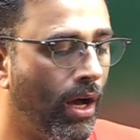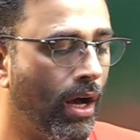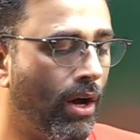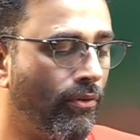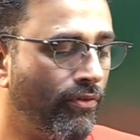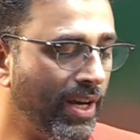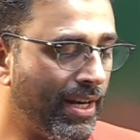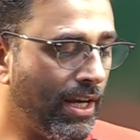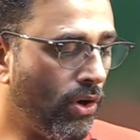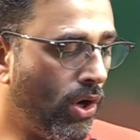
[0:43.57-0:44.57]
Uh,
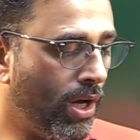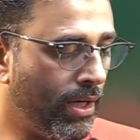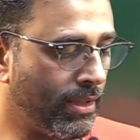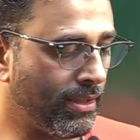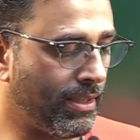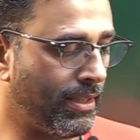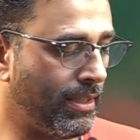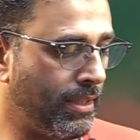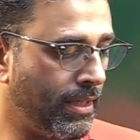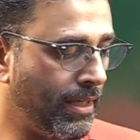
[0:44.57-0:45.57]
where along the
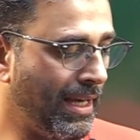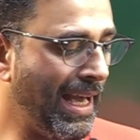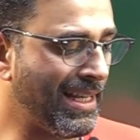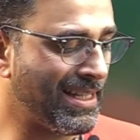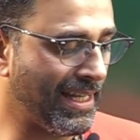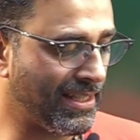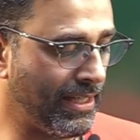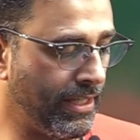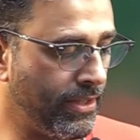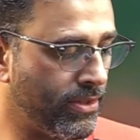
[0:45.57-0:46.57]

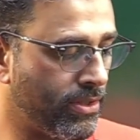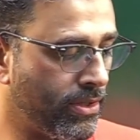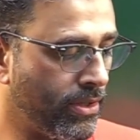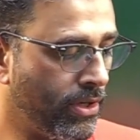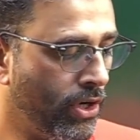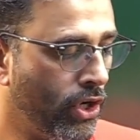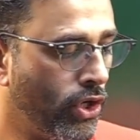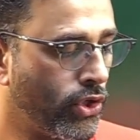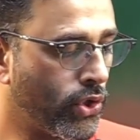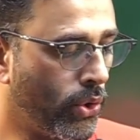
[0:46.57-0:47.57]
x-axis
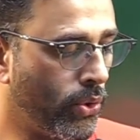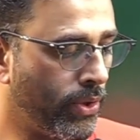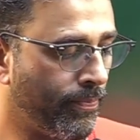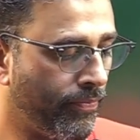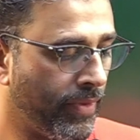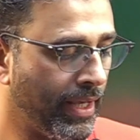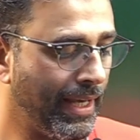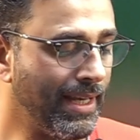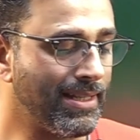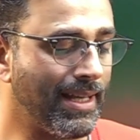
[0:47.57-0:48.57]
shown
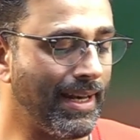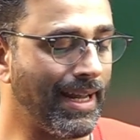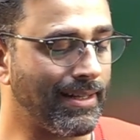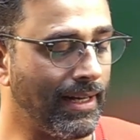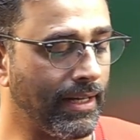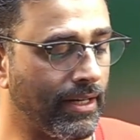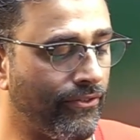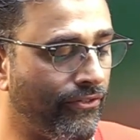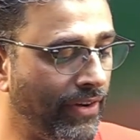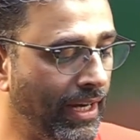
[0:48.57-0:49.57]
is the net electric
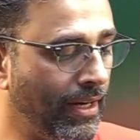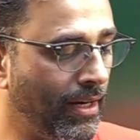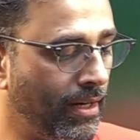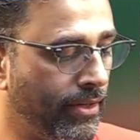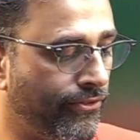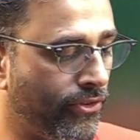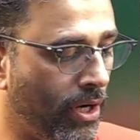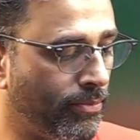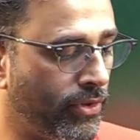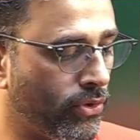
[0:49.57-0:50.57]
field
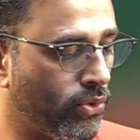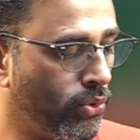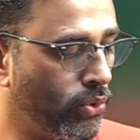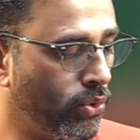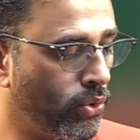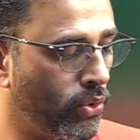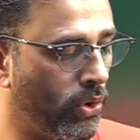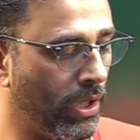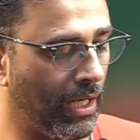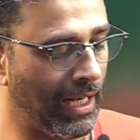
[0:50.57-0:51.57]
from the two
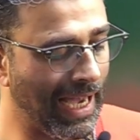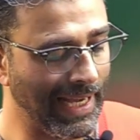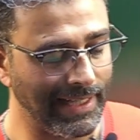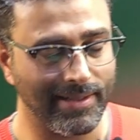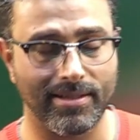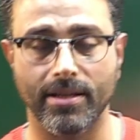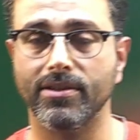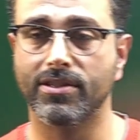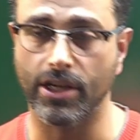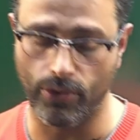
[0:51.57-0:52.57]
uh, lines
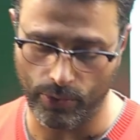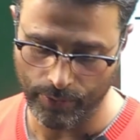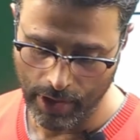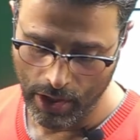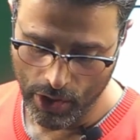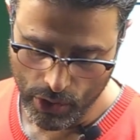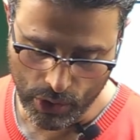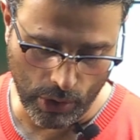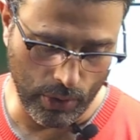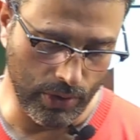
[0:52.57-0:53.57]
0.
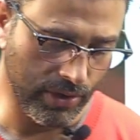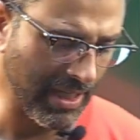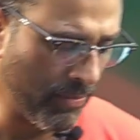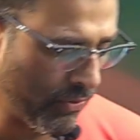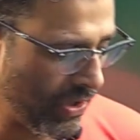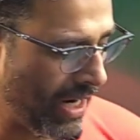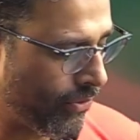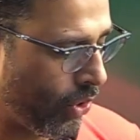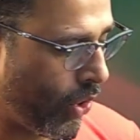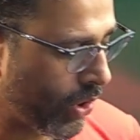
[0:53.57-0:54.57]
So simple, we have
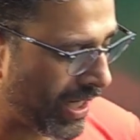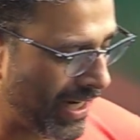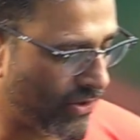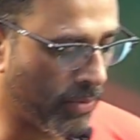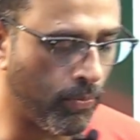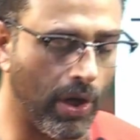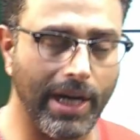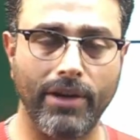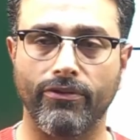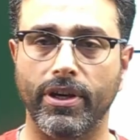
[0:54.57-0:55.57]
to locate the
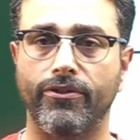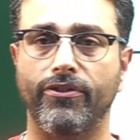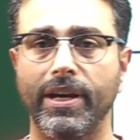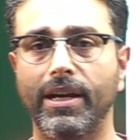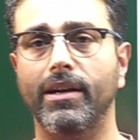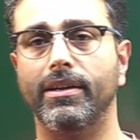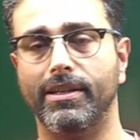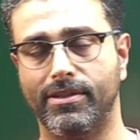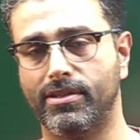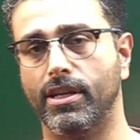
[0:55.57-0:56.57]
point where field
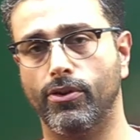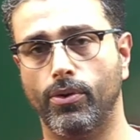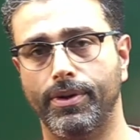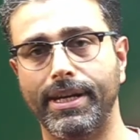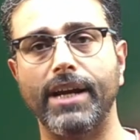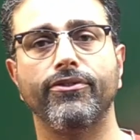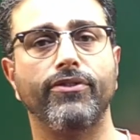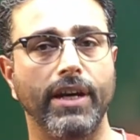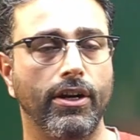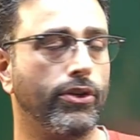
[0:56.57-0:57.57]
is zero. Net
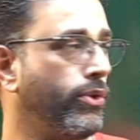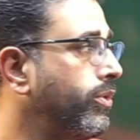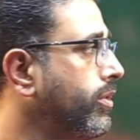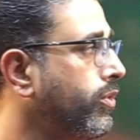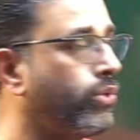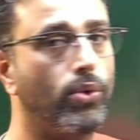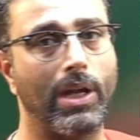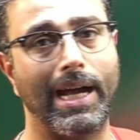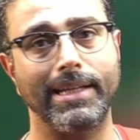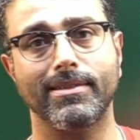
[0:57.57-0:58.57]
field due to the two
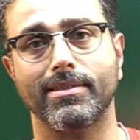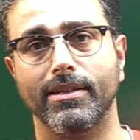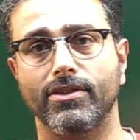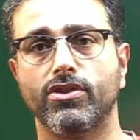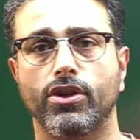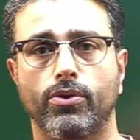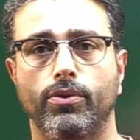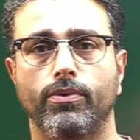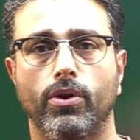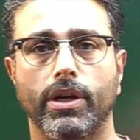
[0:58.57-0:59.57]
lines is zero.
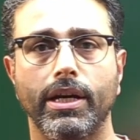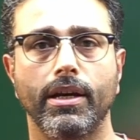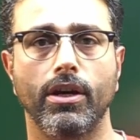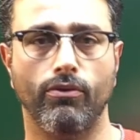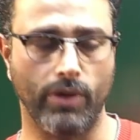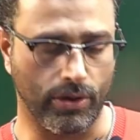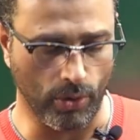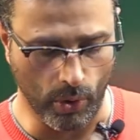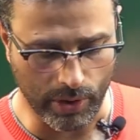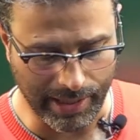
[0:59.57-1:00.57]
Okay, we have to
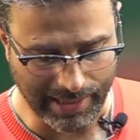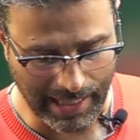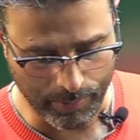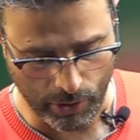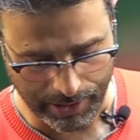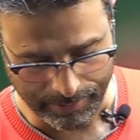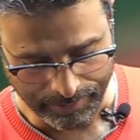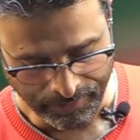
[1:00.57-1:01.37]
locate that point.